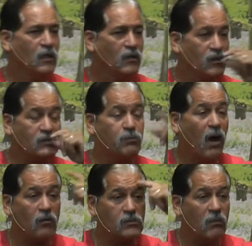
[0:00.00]
This
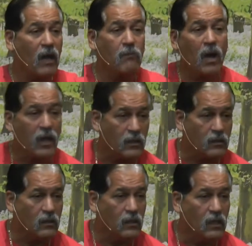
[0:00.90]
boggles my mind.
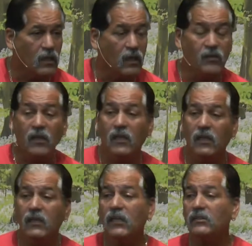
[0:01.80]
In the
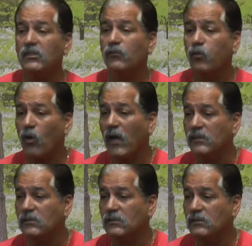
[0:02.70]
lineage of
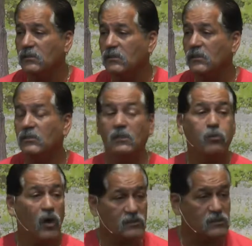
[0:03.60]
Christ is a
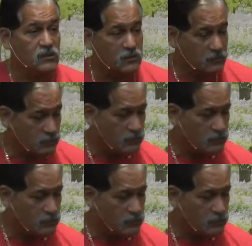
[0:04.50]
prostitute.